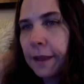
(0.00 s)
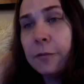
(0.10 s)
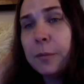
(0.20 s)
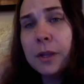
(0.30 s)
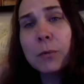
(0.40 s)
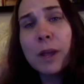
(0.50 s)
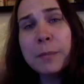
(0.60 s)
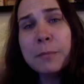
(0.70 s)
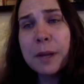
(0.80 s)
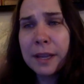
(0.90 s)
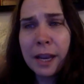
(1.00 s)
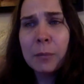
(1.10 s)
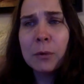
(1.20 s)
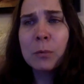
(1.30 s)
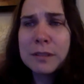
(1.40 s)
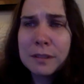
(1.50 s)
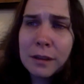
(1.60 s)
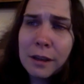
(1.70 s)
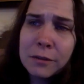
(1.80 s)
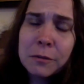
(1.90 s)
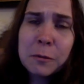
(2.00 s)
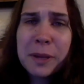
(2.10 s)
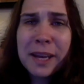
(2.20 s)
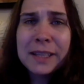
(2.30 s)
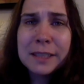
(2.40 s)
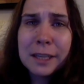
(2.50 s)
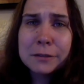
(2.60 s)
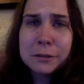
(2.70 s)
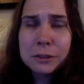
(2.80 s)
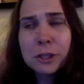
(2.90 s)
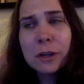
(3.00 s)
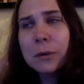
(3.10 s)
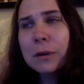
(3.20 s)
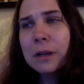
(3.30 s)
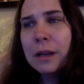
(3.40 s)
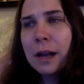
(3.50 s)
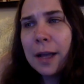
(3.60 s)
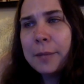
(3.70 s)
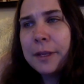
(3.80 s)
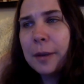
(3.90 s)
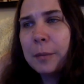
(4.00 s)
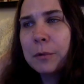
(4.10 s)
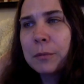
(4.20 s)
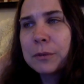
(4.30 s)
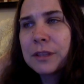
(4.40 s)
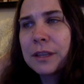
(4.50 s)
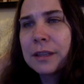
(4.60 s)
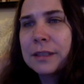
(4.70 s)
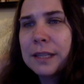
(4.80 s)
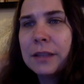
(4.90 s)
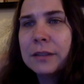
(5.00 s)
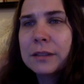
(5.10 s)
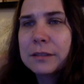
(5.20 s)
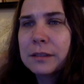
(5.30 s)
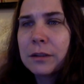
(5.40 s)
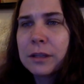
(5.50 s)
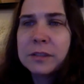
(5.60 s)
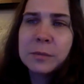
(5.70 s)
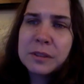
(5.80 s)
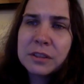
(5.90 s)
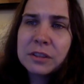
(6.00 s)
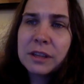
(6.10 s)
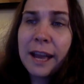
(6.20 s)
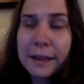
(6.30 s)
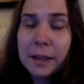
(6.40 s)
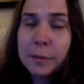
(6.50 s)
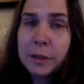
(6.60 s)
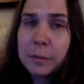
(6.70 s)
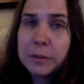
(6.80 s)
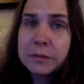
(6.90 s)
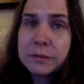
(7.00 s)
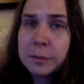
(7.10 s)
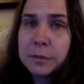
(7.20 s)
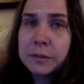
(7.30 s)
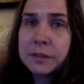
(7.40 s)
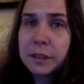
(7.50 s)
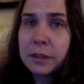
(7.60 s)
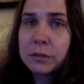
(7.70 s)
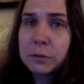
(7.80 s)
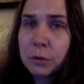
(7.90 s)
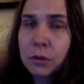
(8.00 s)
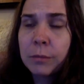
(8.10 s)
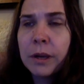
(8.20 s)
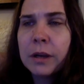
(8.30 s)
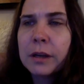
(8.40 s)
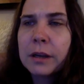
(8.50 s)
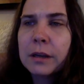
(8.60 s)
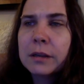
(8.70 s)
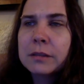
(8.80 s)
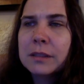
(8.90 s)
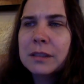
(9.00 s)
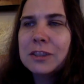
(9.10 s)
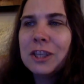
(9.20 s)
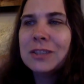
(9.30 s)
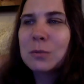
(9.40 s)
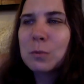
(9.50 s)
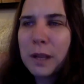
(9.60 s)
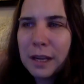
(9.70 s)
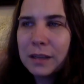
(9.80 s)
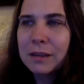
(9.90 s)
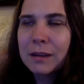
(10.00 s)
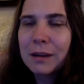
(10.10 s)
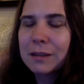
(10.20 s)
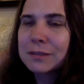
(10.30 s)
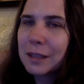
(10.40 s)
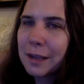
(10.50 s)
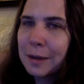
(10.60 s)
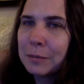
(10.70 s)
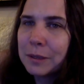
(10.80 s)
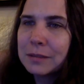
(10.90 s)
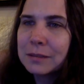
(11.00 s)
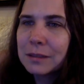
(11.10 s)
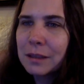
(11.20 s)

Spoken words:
If being raped by Cameron wasn't enough of a bad day for Joe, IBM, or most likely Dale, considering his position at IBM as VP of Sales for North America, initiates a raid on Cardiff's client base.